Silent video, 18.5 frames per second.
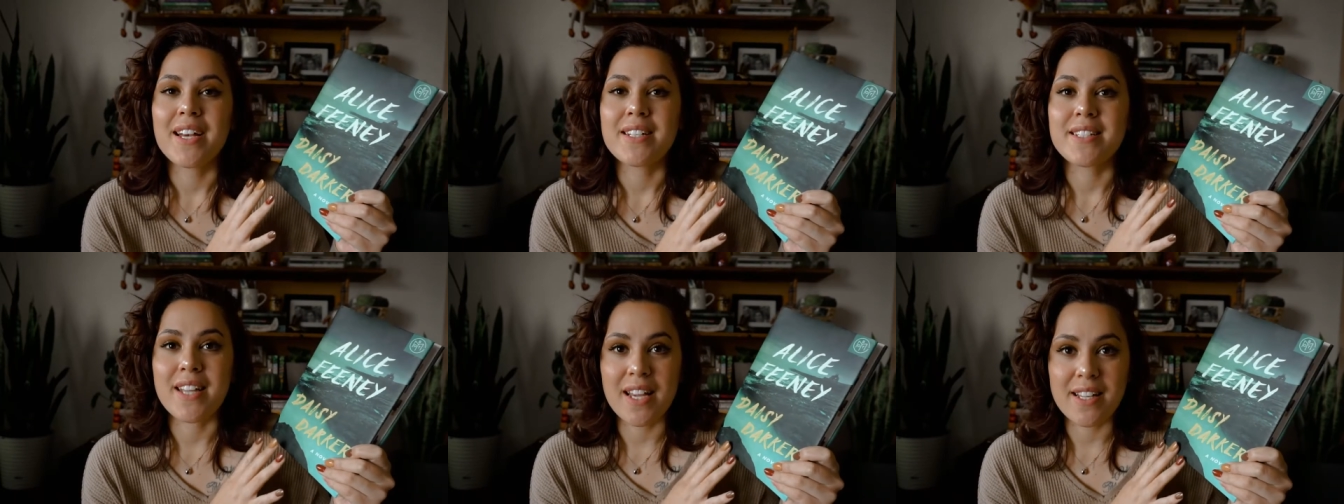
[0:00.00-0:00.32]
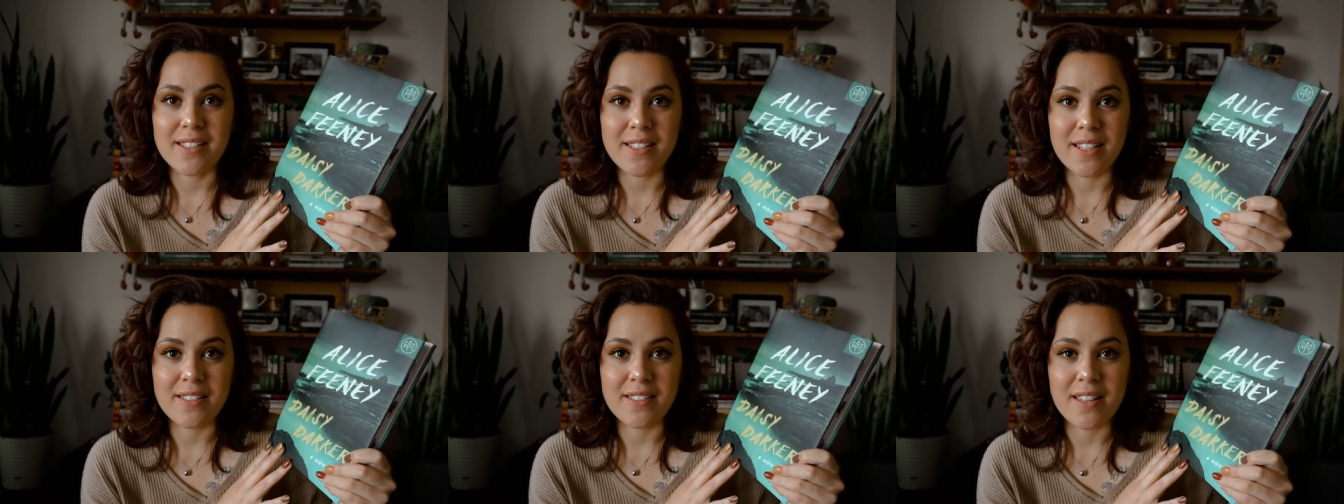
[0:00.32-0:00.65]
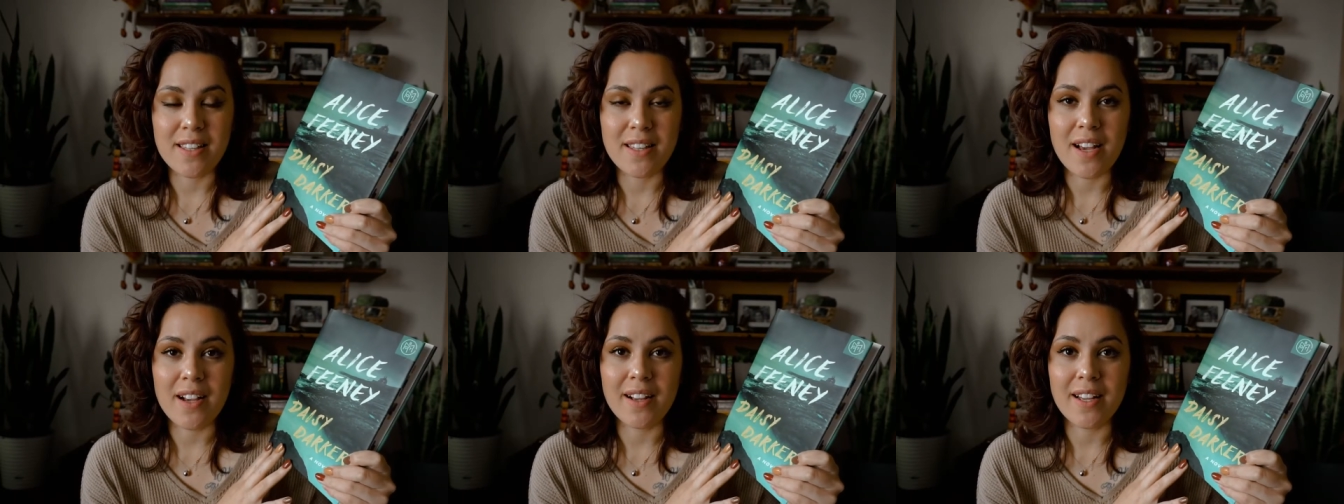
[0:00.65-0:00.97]
Daisy's
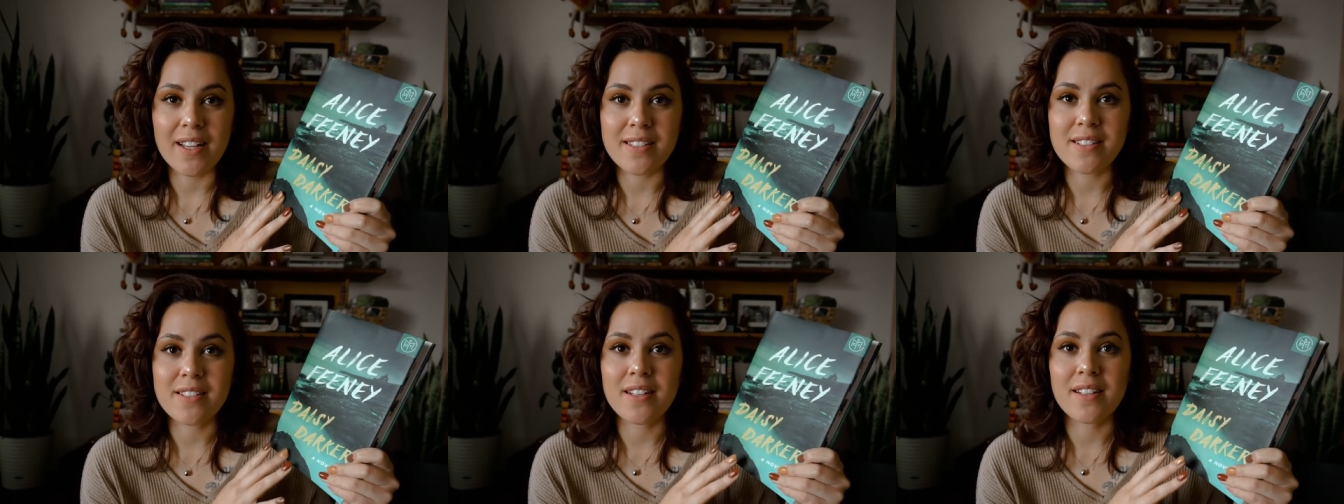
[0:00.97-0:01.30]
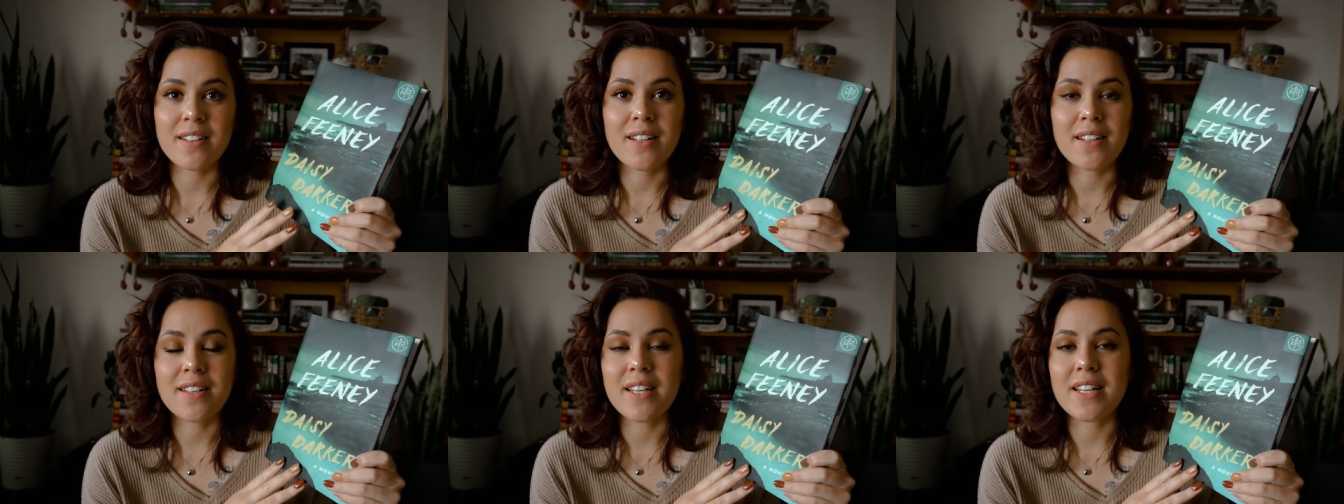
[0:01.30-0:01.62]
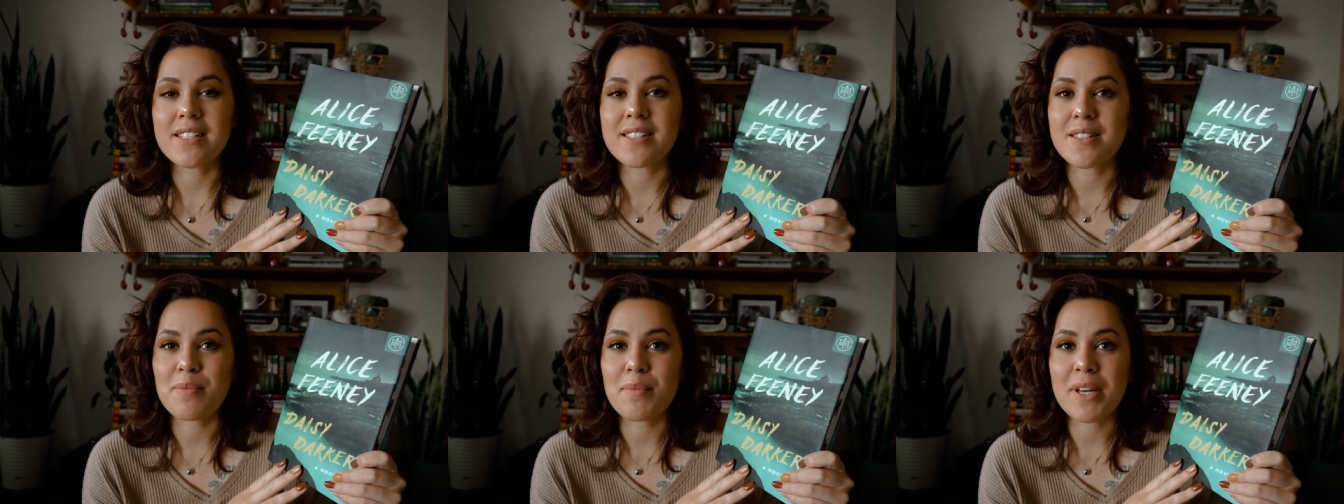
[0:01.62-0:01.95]
the youngest, Lily
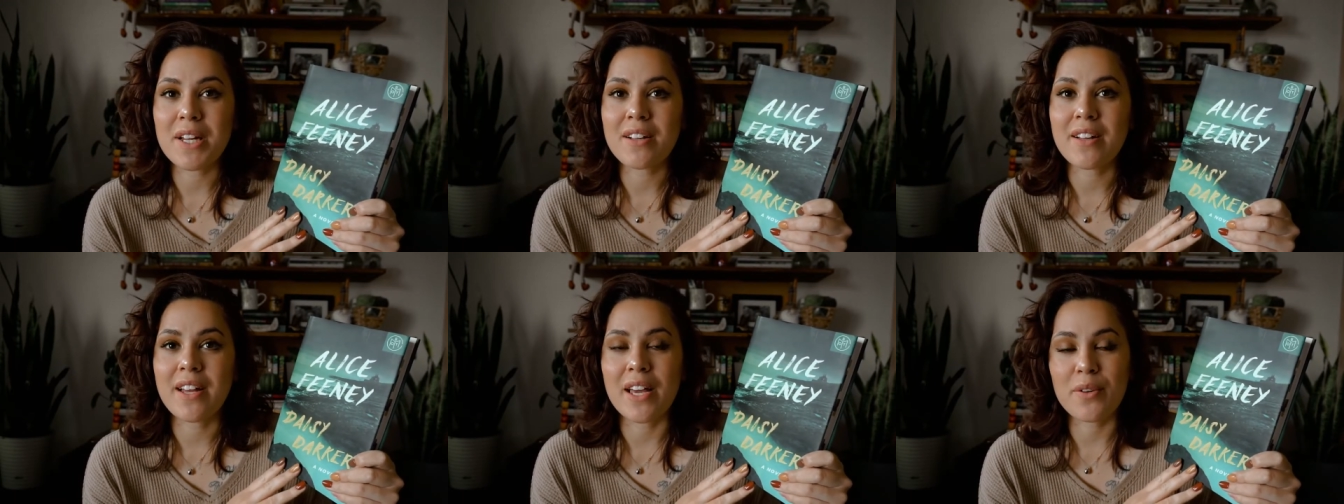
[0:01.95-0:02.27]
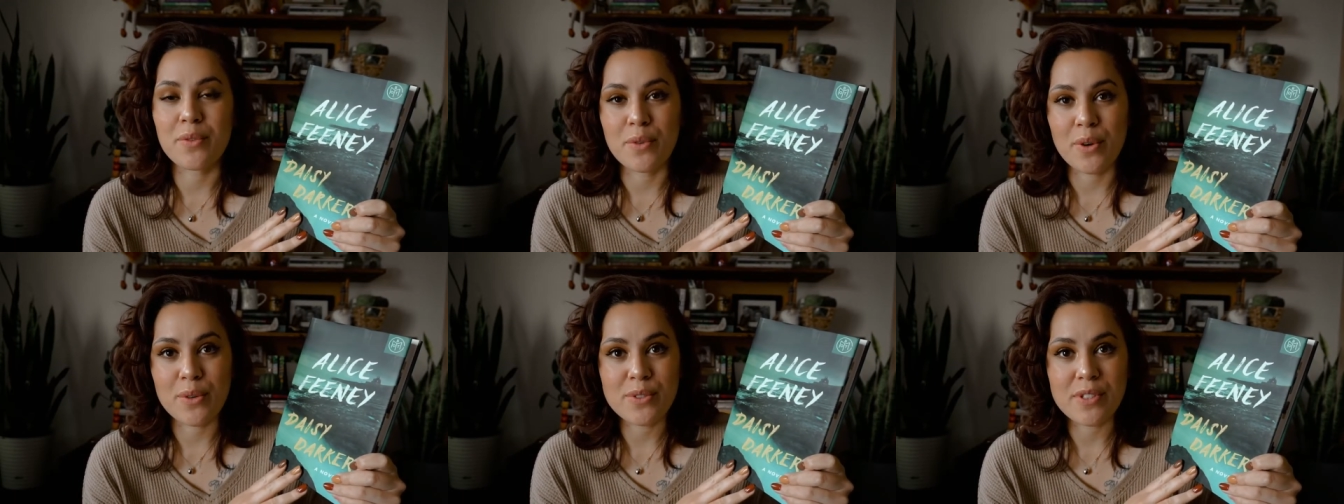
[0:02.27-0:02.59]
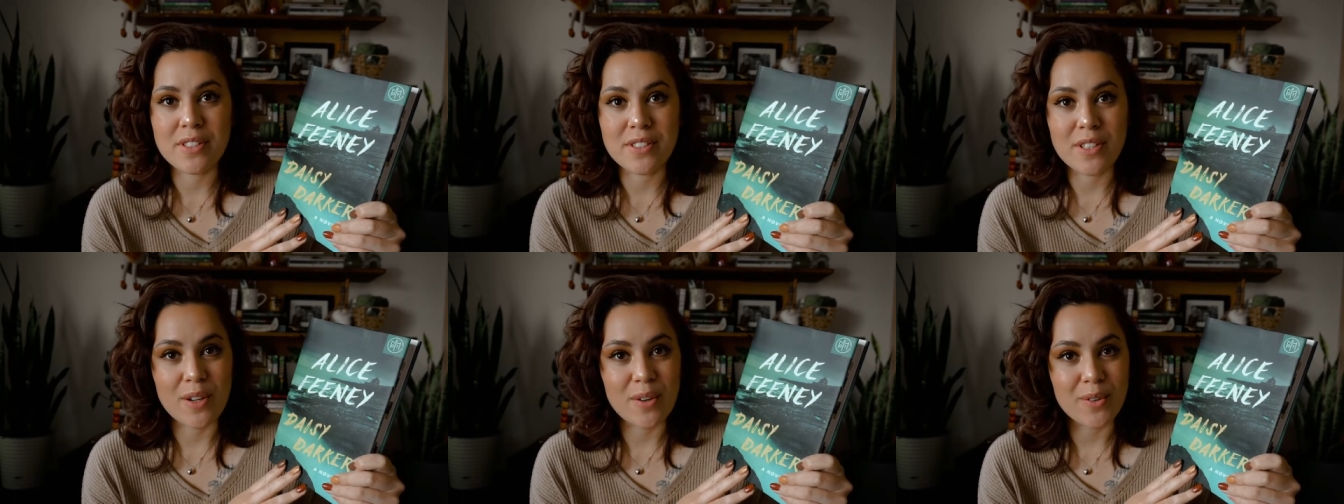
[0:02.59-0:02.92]
is the middle, and Rose
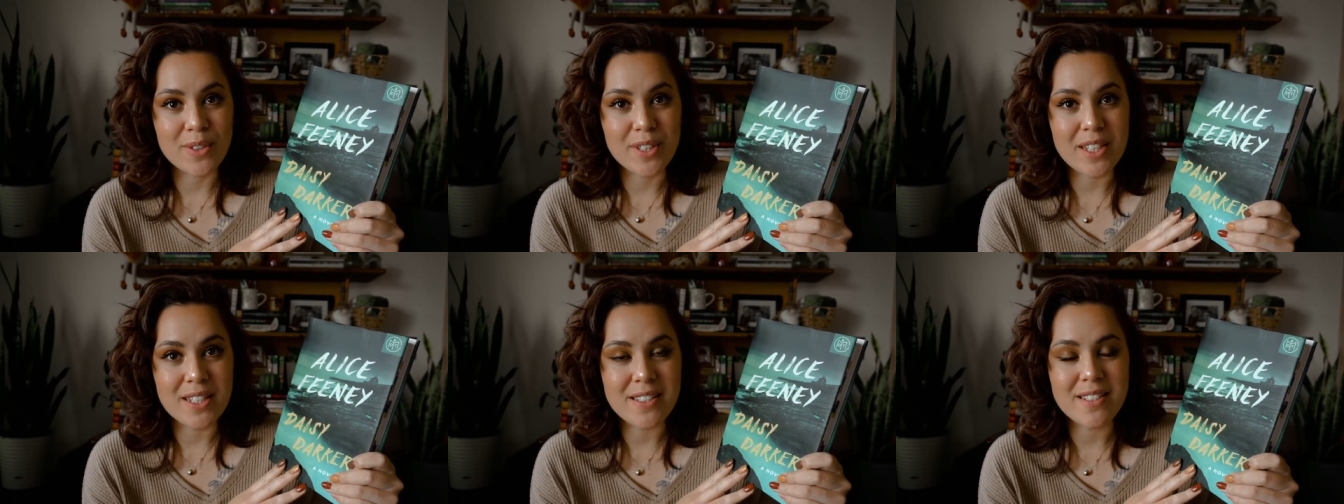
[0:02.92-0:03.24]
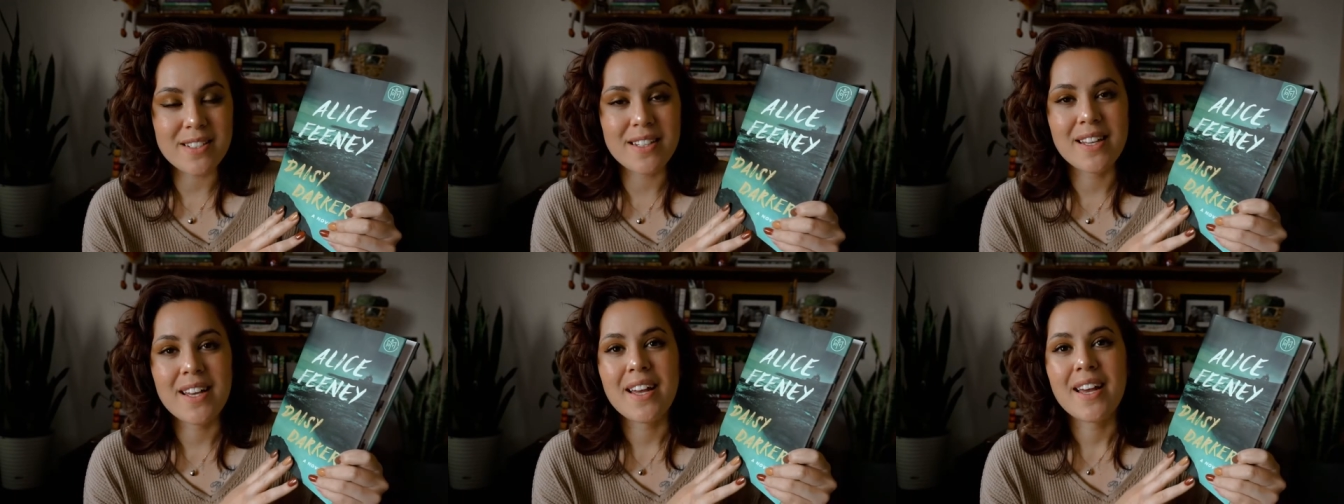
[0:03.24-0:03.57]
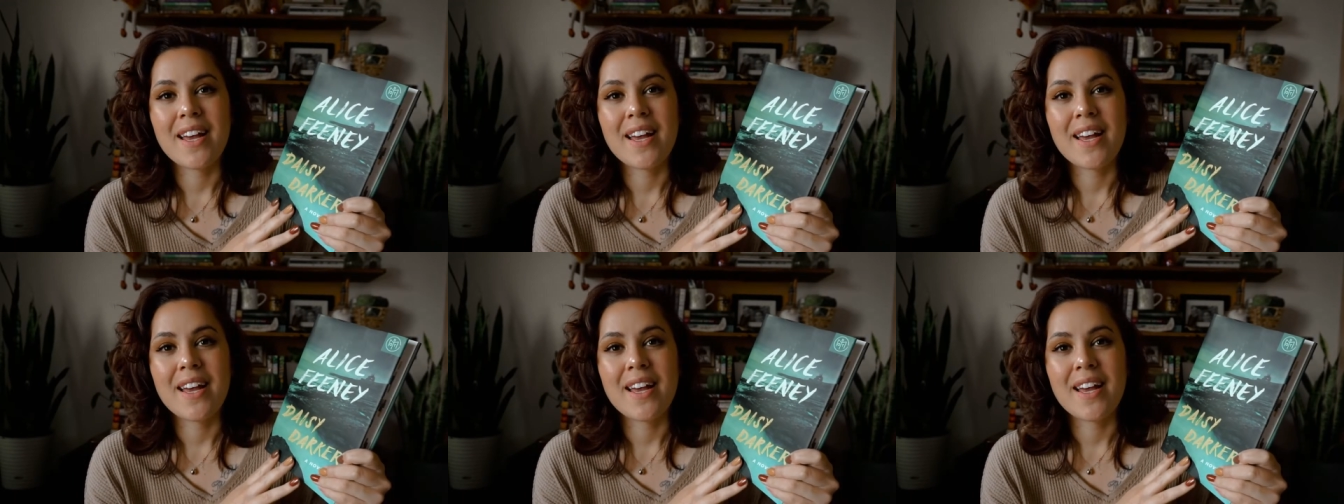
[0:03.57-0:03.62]
is the oldest.